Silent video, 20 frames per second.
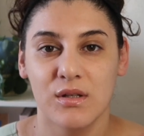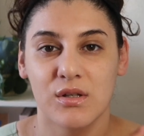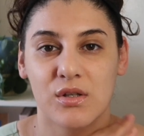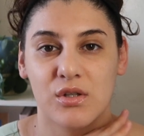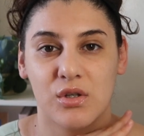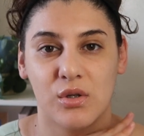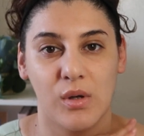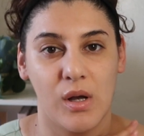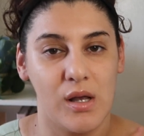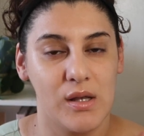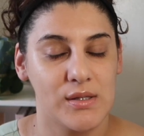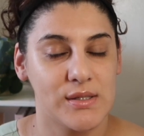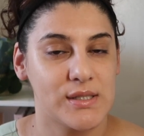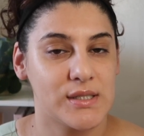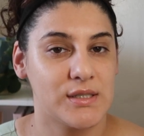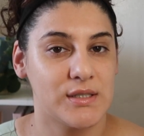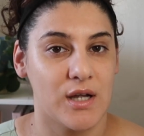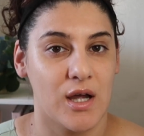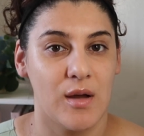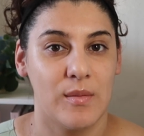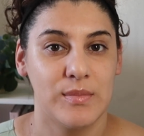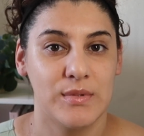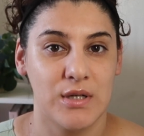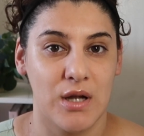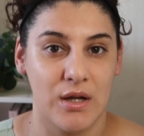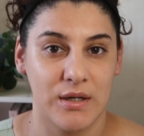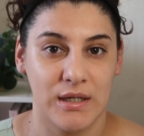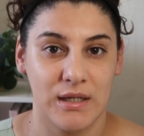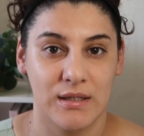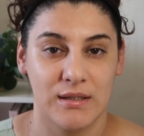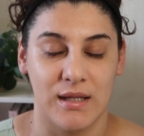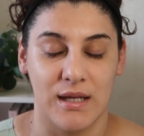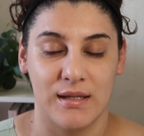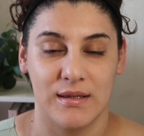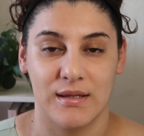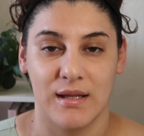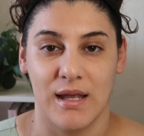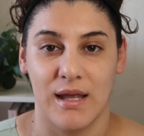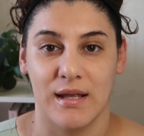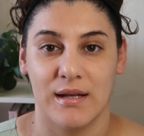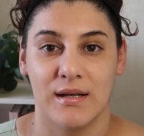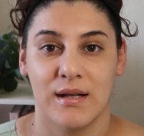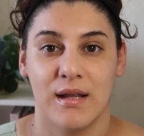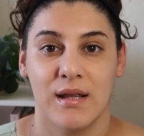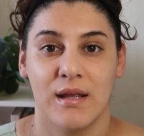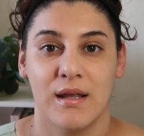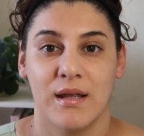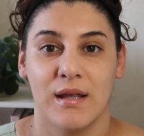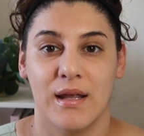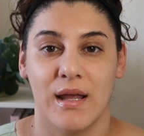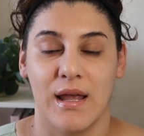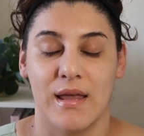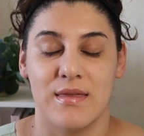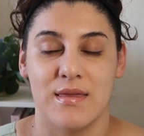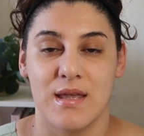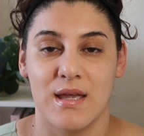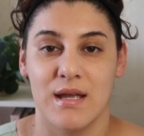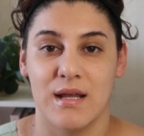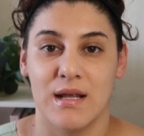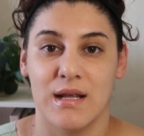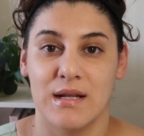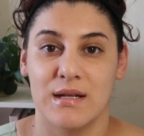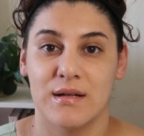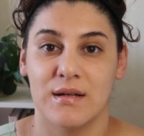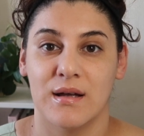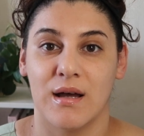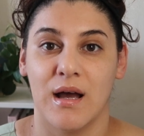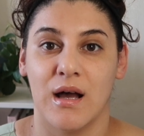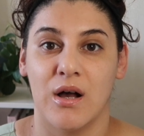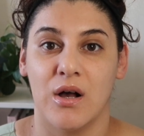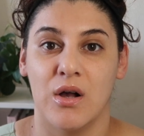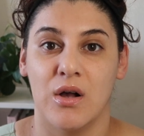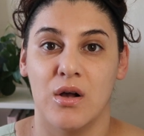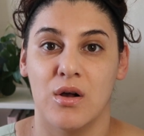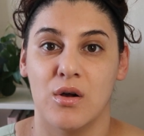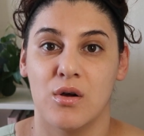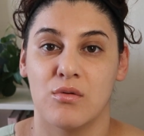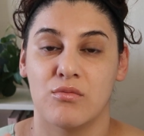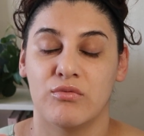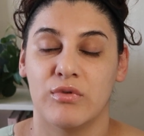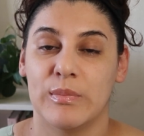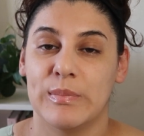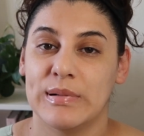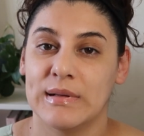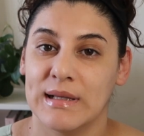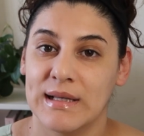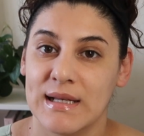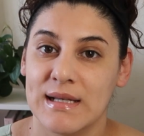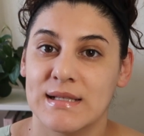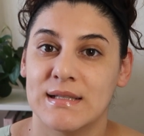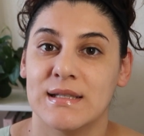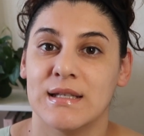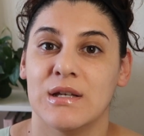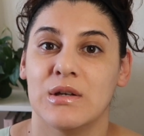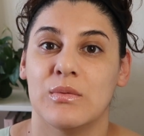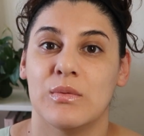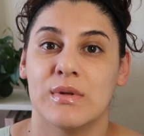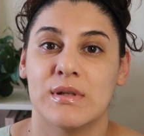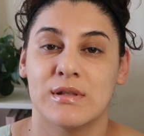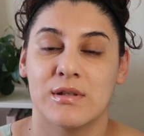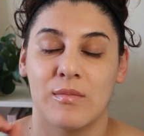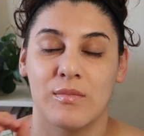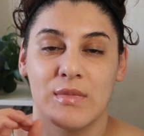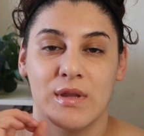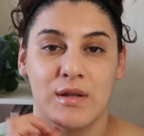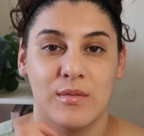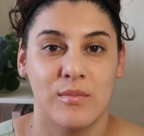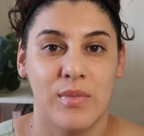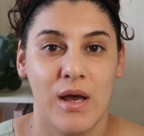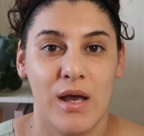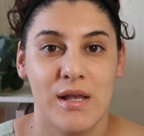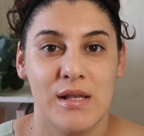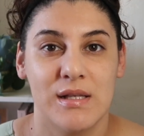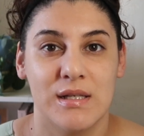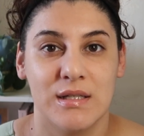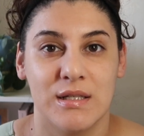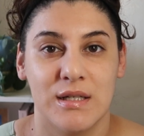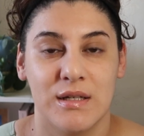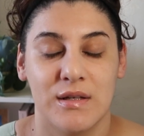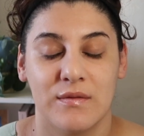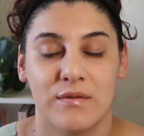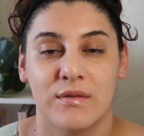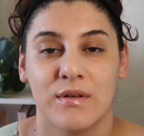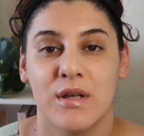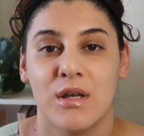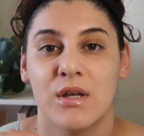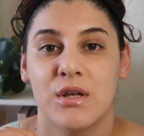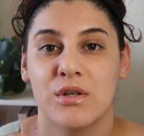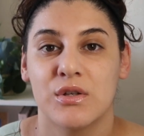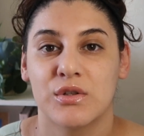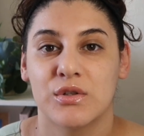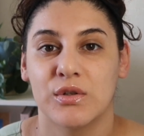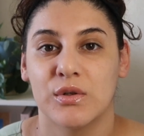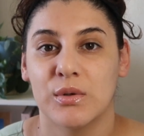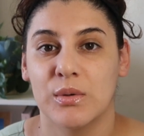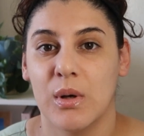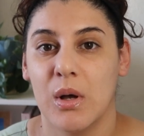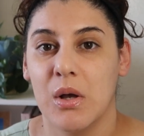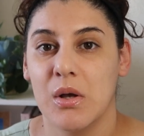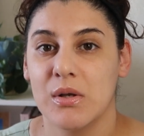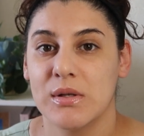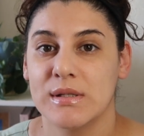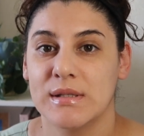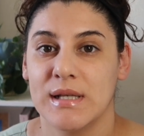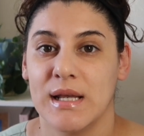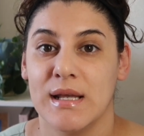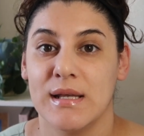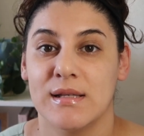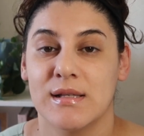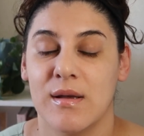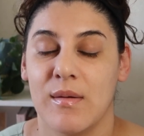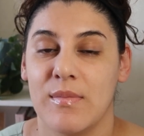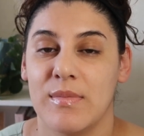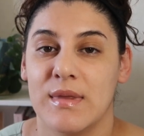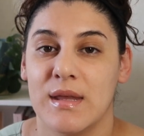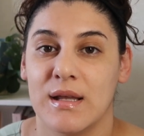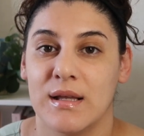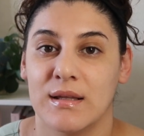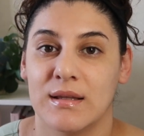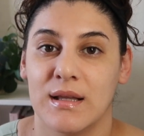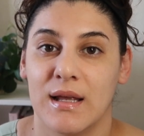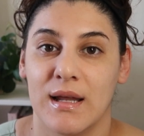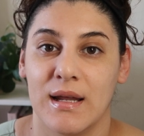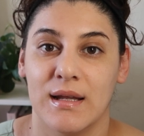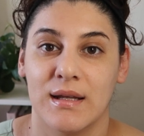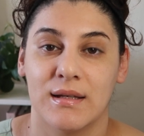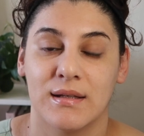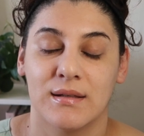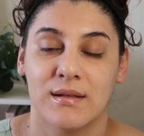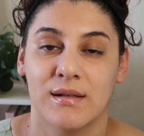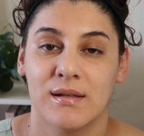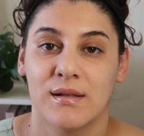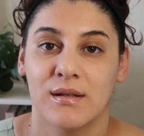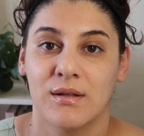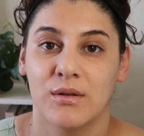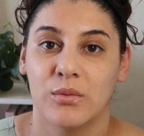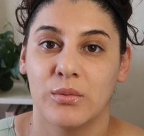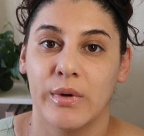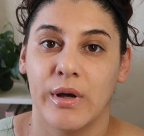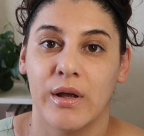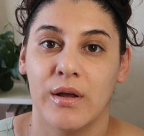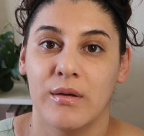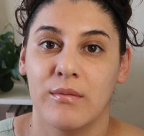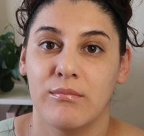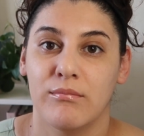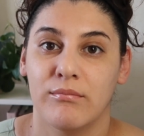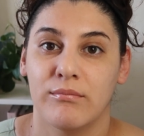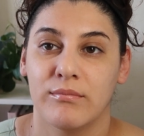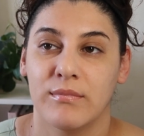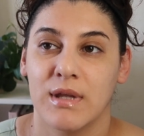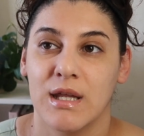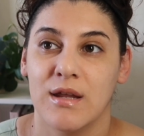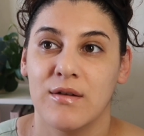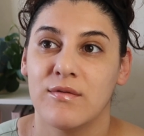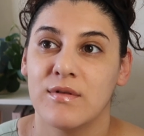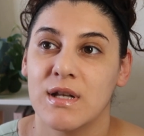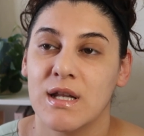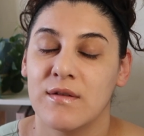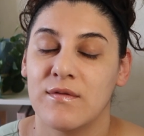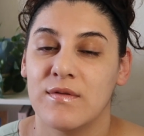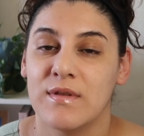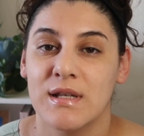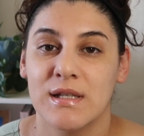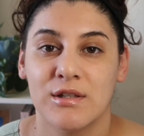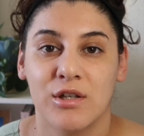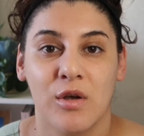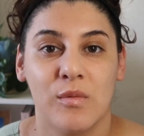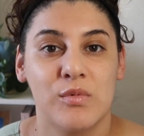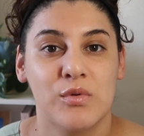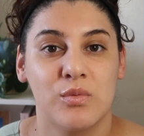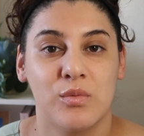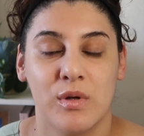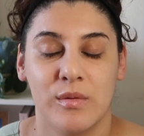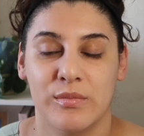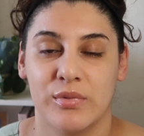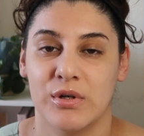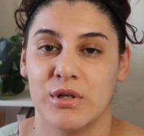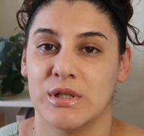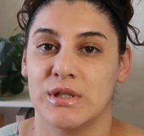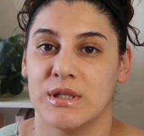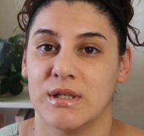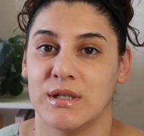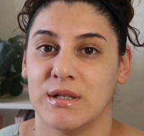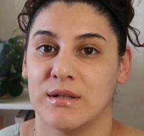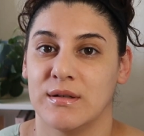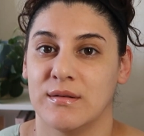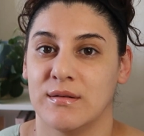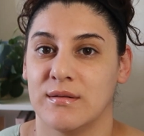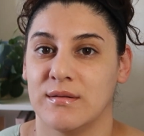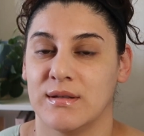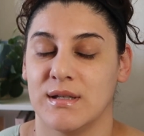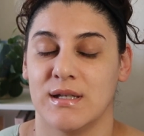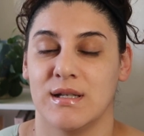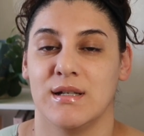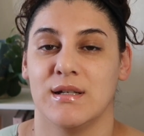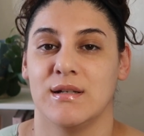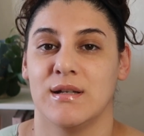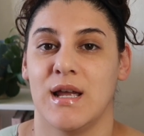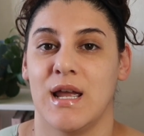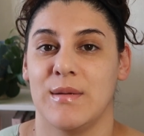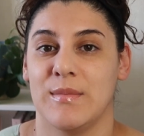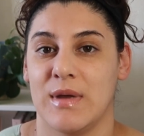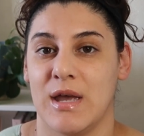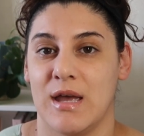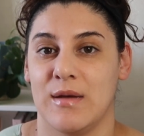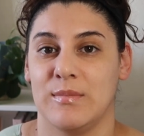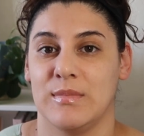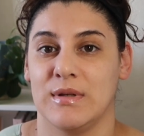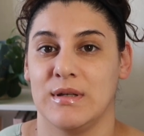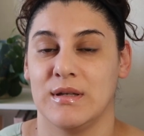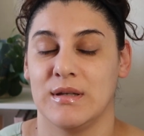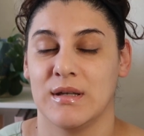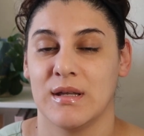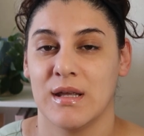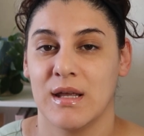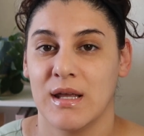So I'll stop talking like that, and then I'll replace it with something positive. So I'll say something like, well, even if this helps one person, then I'm happy.